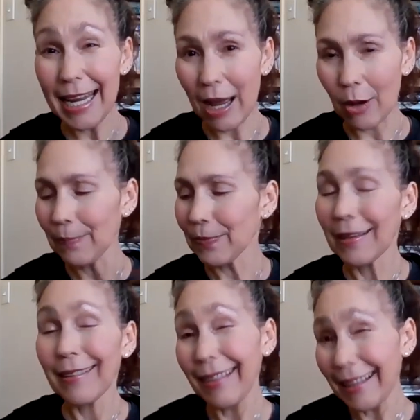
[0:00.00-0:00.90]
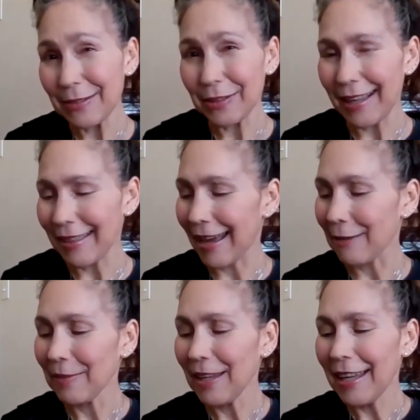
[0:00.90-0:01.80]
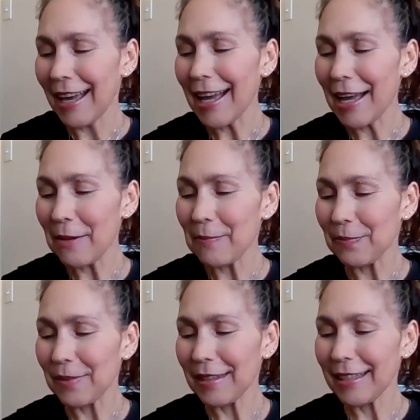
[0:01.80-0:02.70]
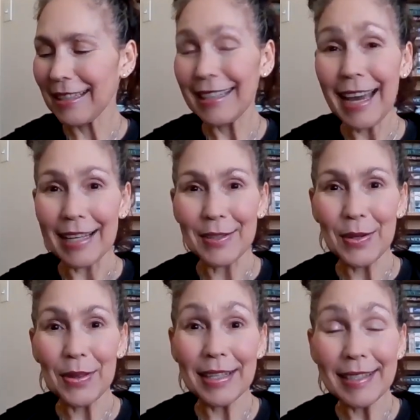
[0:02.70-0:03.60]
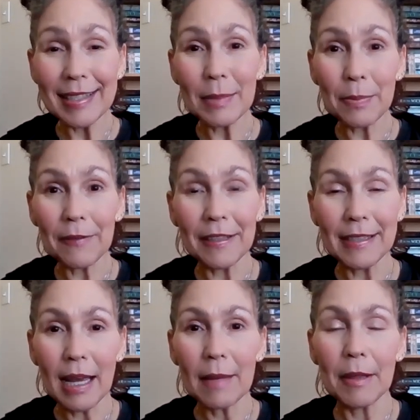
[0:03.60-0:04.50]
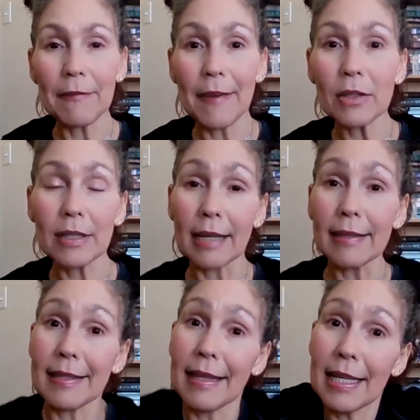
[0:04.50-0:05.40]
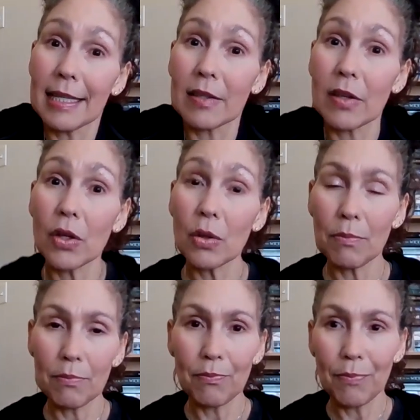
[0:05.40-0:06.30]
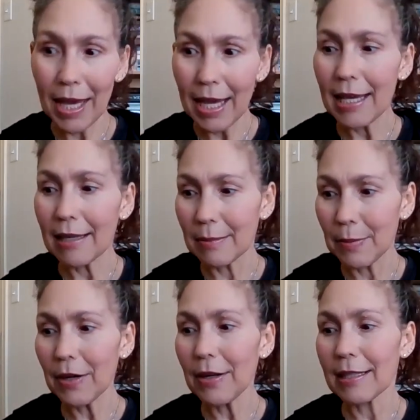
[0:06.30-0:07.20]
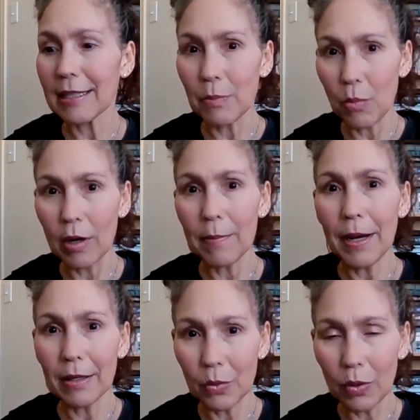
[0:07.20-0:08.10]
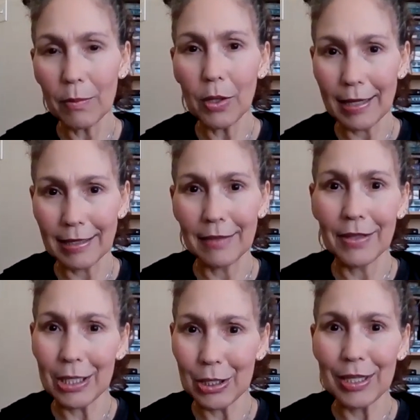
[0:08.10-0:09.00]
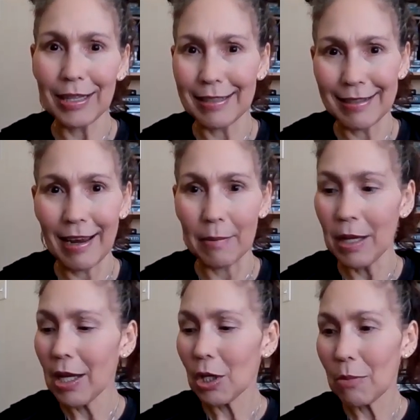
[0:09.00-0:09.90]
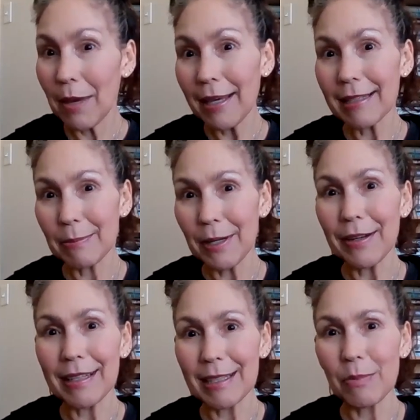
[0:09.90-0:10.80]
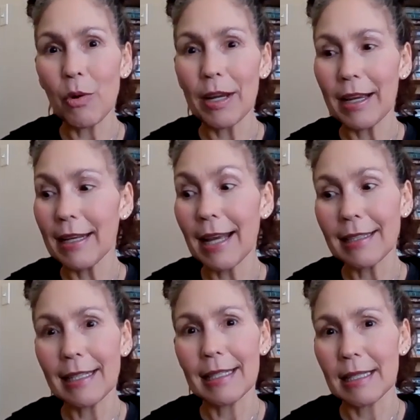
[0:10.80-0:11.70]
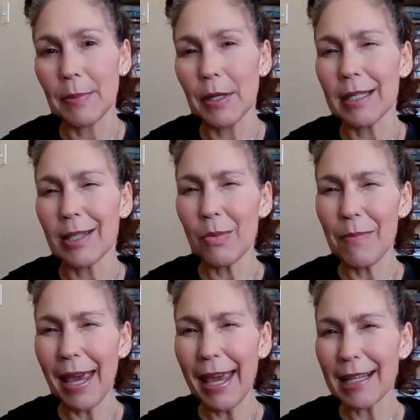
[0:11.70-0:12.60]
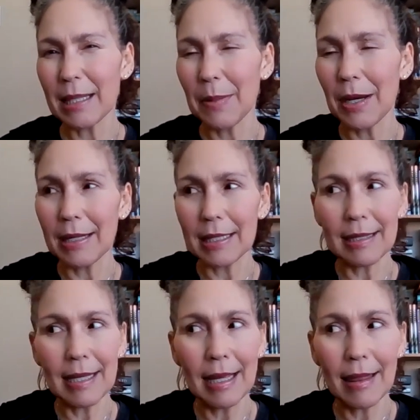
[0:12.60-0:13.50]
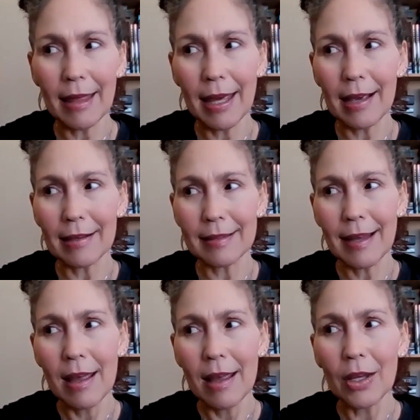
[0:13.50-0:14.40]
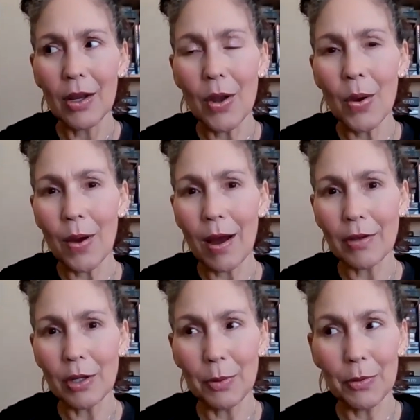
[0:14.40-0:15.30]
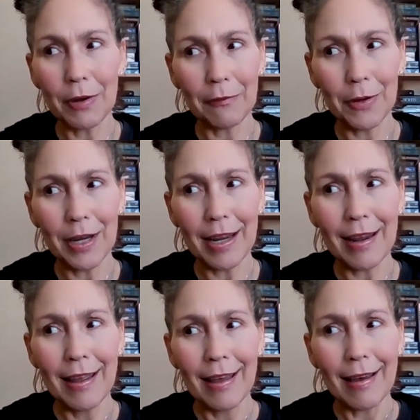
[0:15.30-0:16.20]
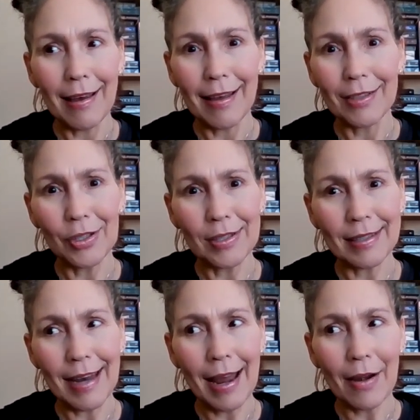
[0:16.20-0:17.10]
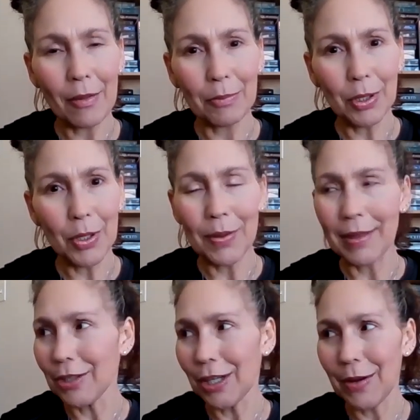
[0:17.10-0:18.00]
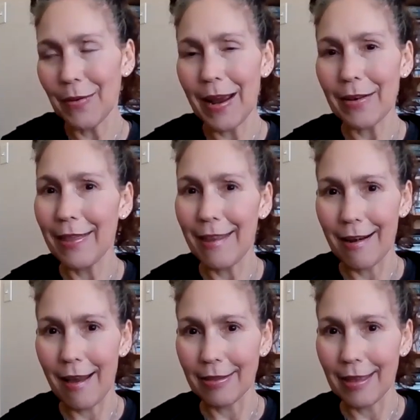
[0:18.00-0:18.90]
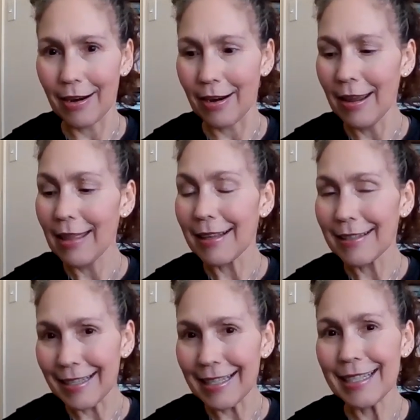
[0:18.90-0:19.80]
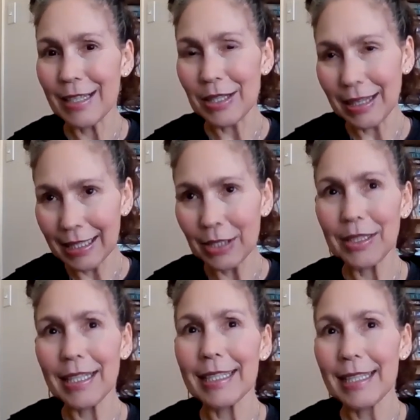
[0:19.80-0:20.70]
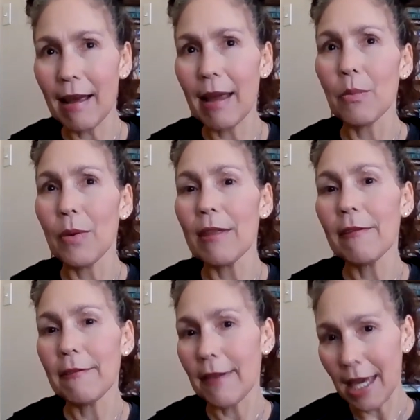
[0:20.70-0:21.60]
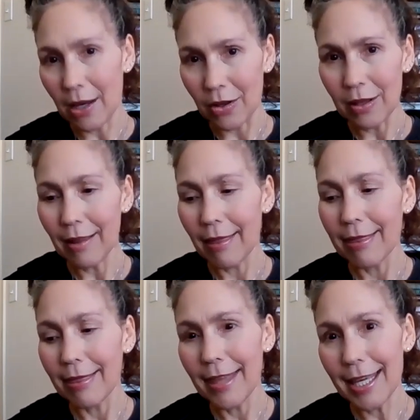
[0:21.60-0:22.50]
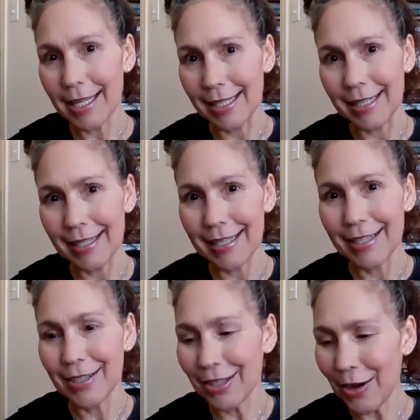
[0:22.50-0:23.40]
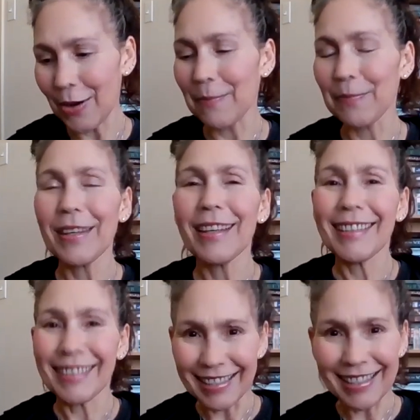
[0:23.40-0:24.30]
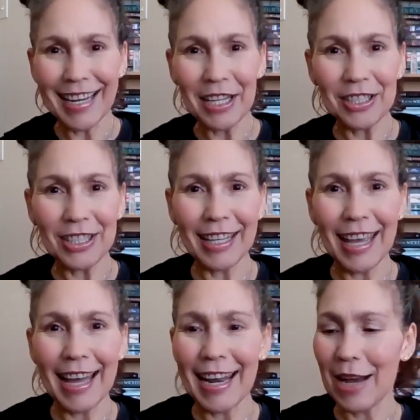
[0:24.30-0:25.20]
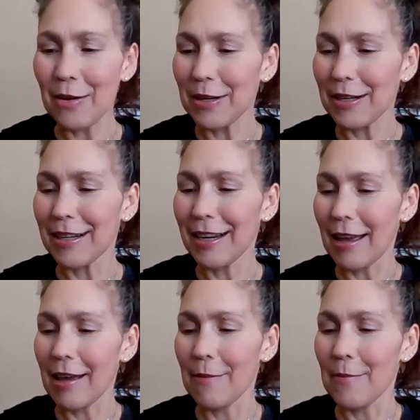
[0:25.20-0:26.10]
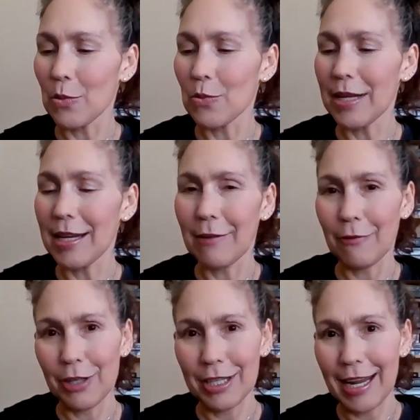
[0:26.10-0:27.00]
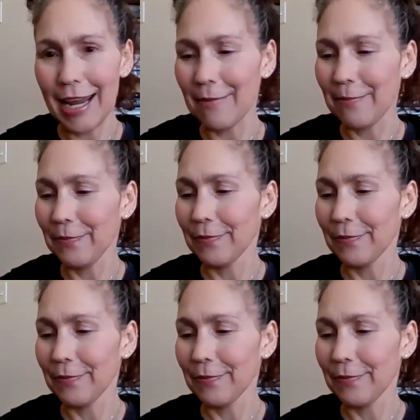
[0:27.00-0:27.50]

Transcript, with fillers: anyhow, let's forget that. Um, yeah, so this is the perfect time. The veil does thin. So you may experience more paranormal activity during this time. You may experience more connecting to spirits. You may experience seeing things, you know, on your periphery, uh, just out of the blue and then turning around and they're not there. This is literally a time when the veil thins. So let's take a look at our um, reading for today.